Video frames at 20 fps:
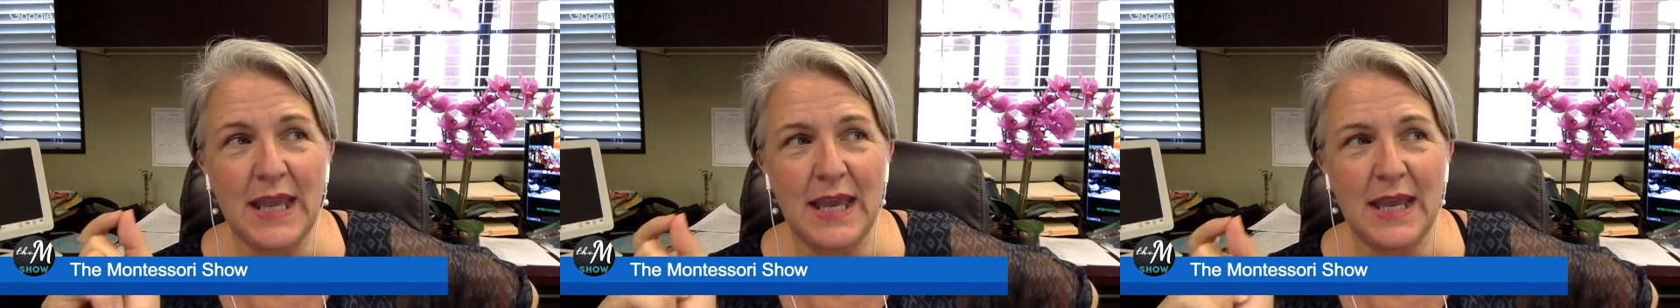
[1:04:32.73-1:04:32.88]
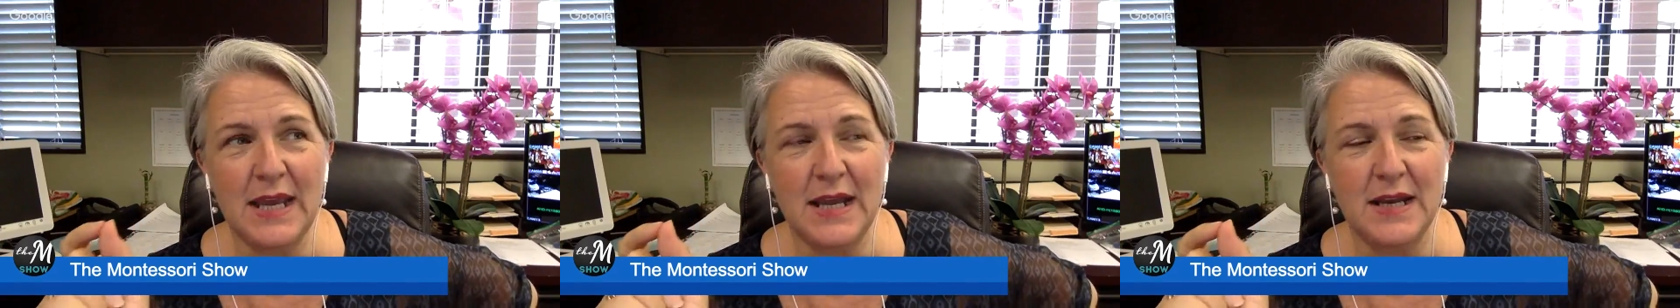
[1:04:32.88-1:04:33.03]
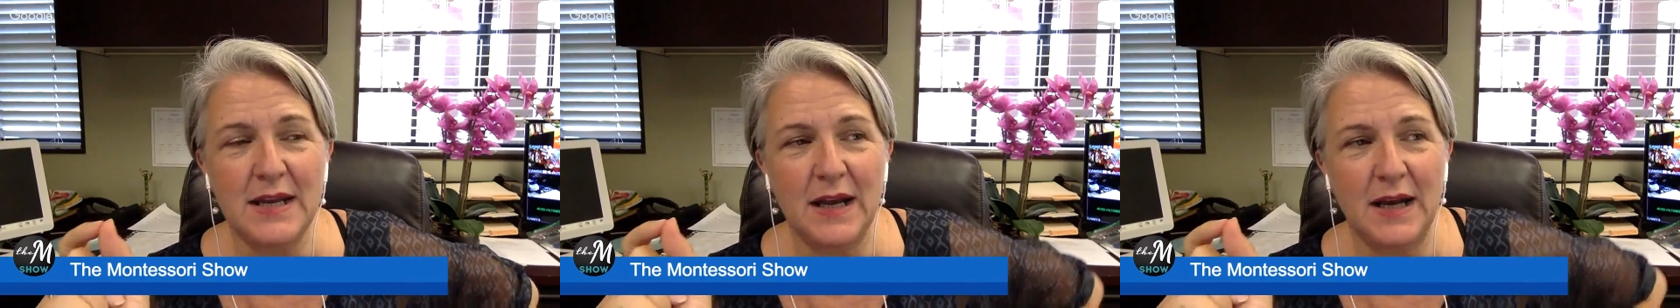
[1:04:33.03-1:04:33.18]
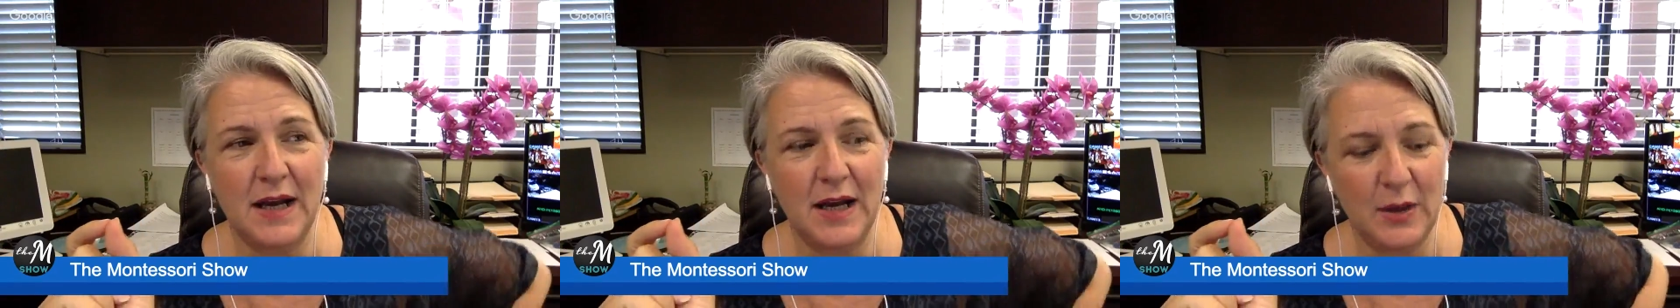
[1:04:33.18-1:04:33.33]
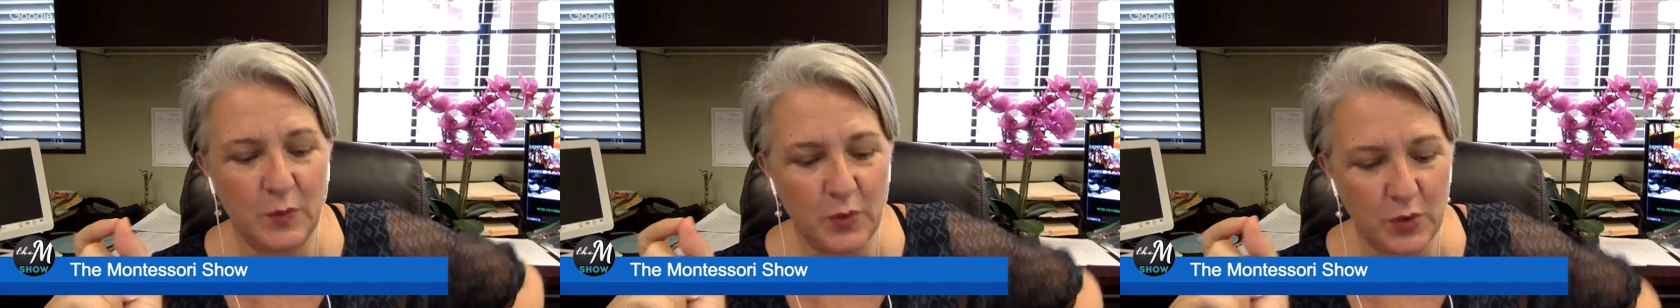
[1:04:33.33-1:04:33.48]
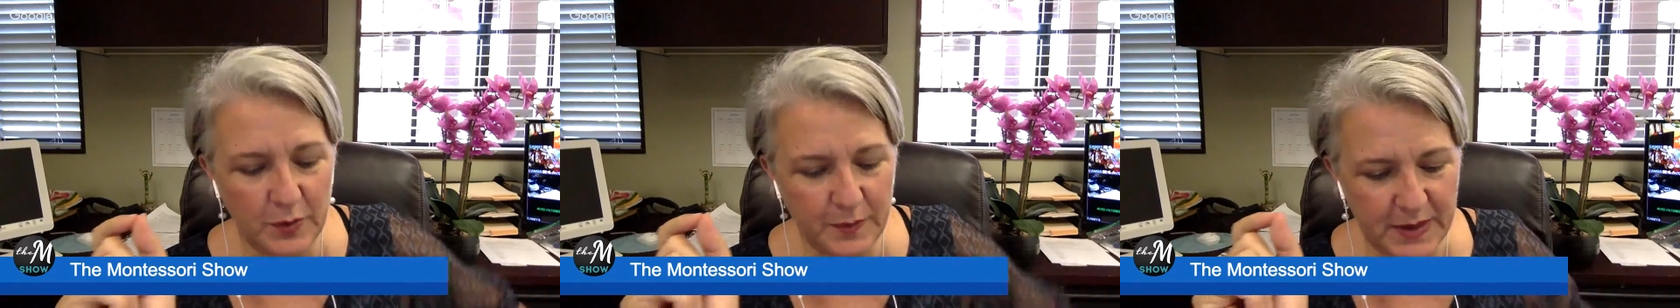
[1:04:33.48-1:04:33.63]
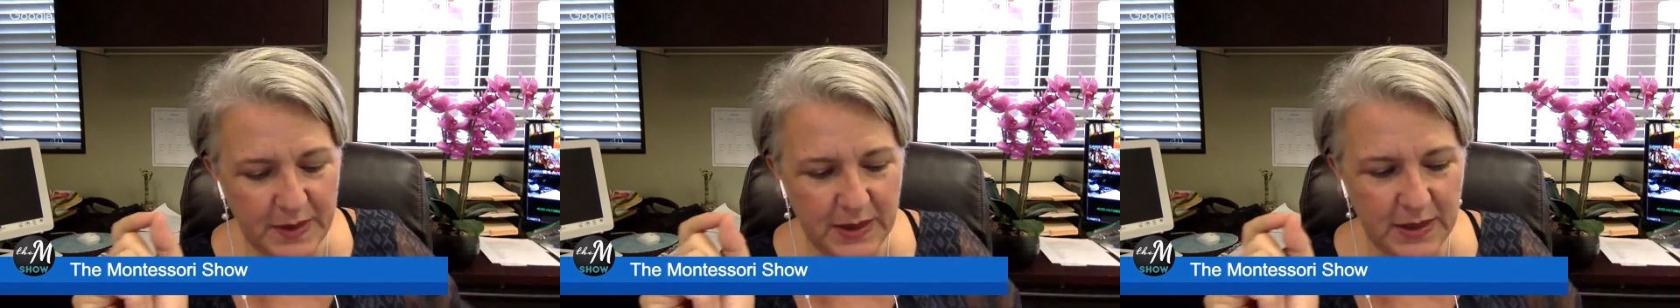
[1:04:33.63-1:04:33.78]
And I
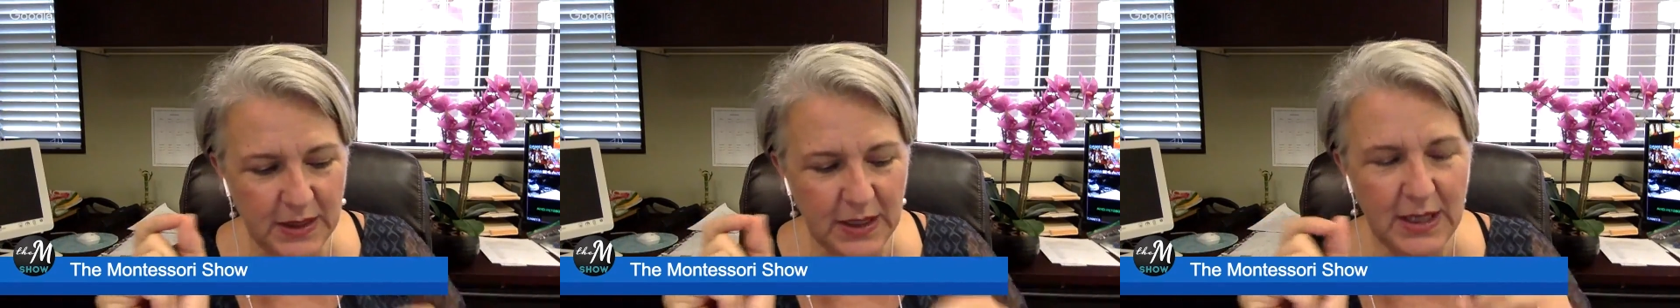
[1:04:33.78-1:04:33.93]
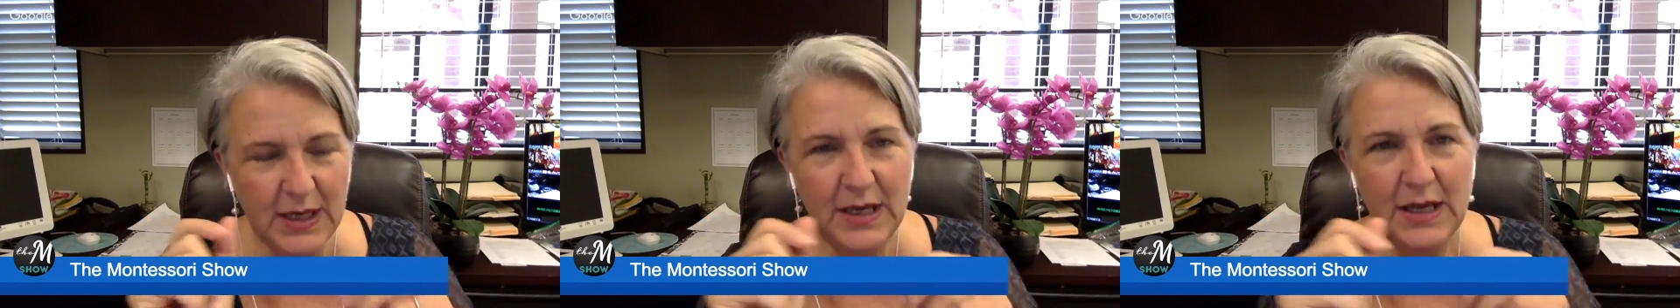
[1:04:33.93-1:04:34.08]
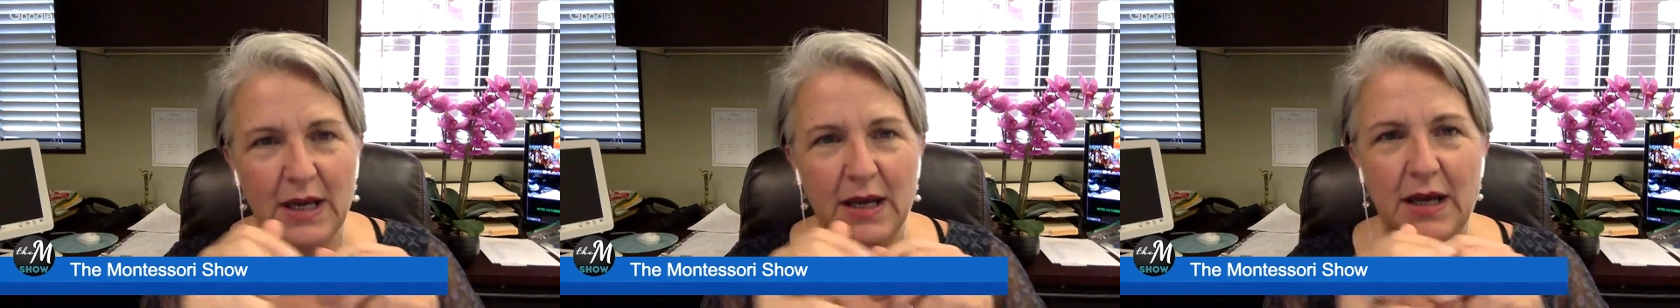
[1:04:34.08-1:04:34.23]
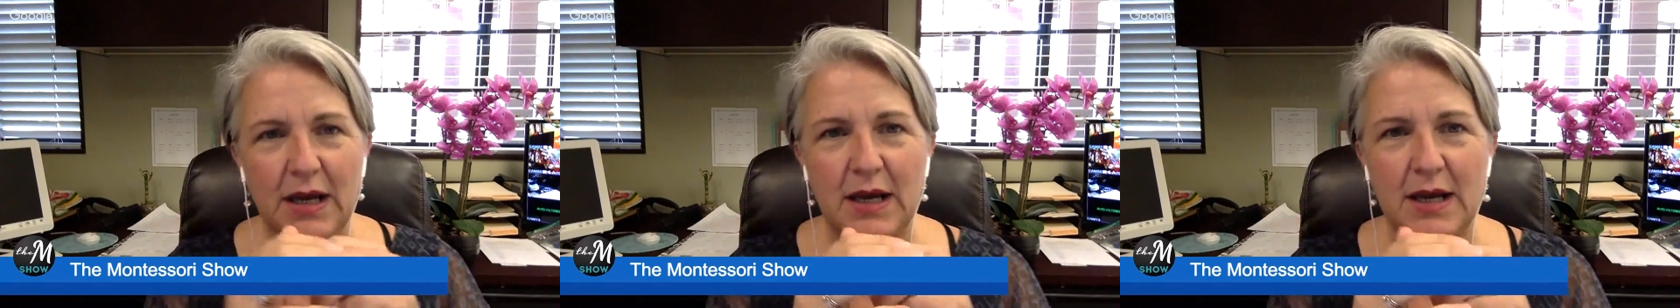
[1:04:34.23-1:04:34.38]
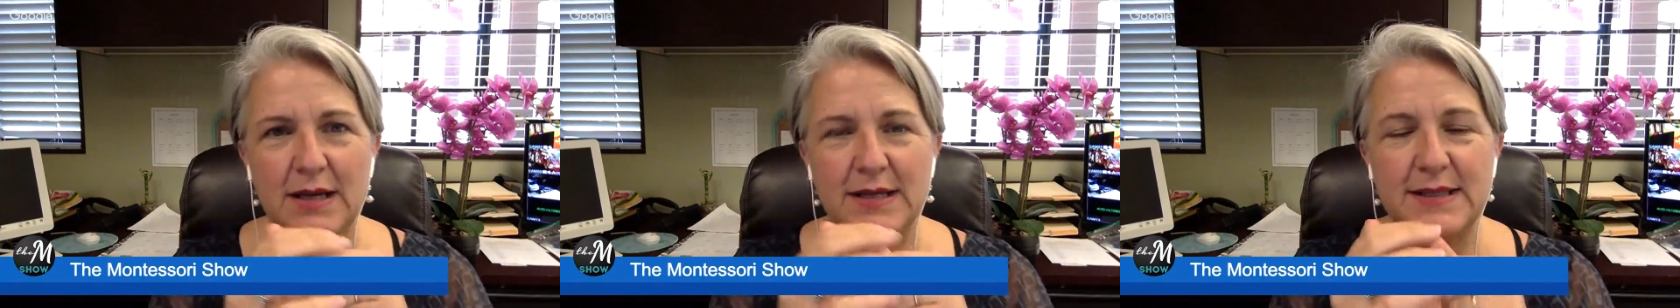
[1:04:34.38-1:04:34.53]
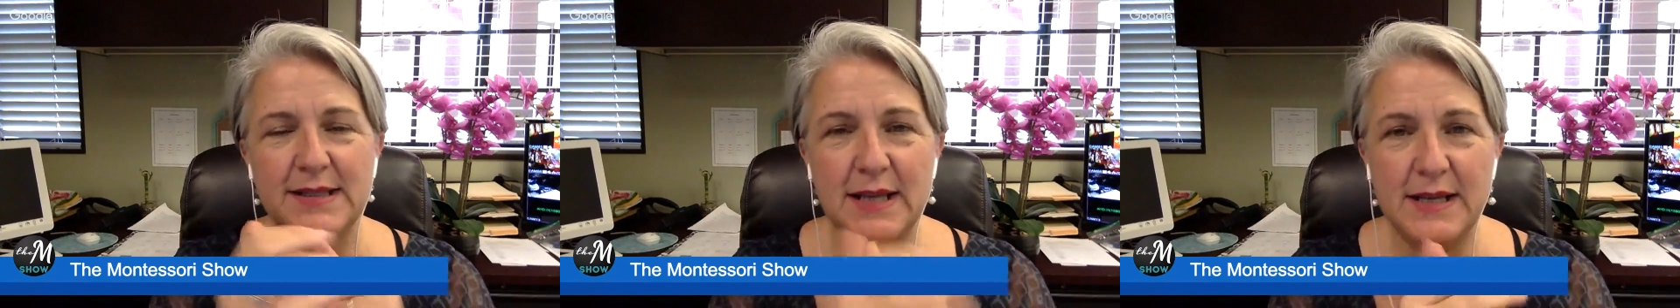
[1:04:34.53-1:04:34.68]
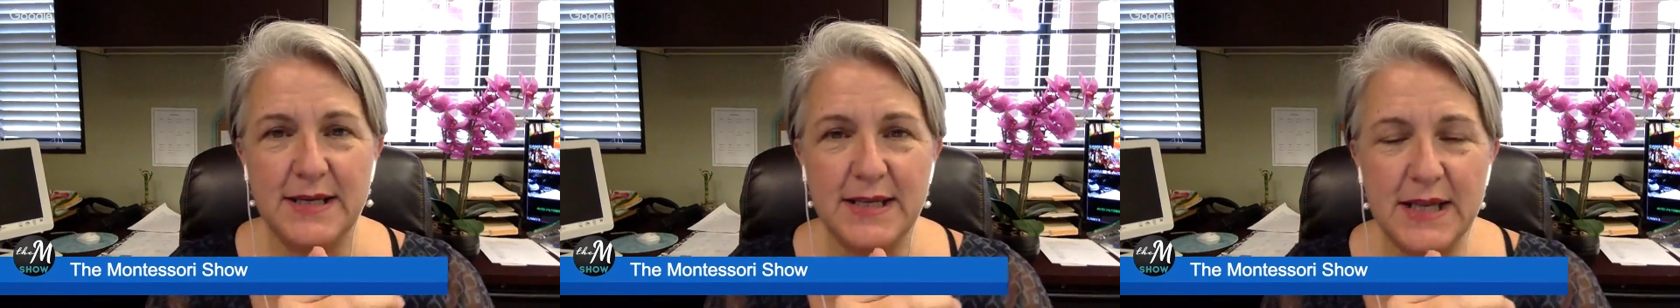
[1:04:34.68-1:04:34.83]
will be
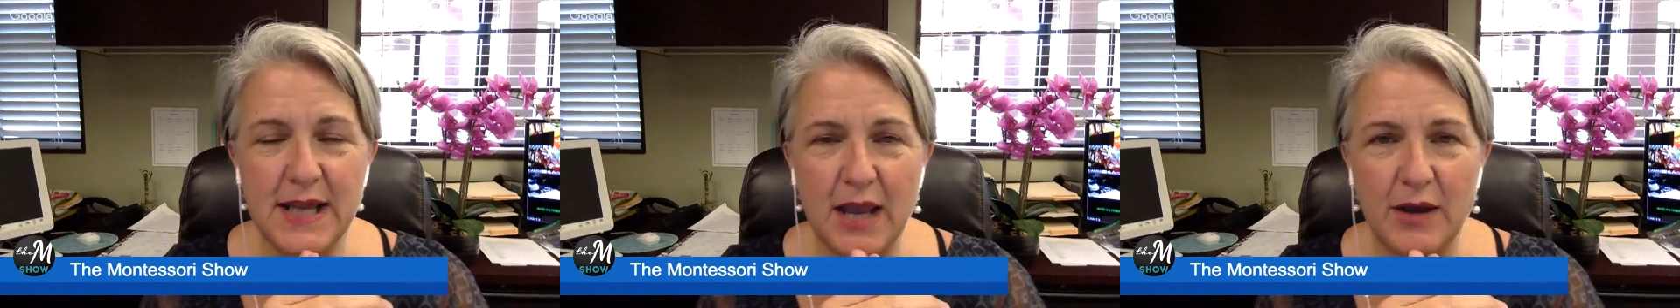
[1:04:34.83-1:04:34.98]
sending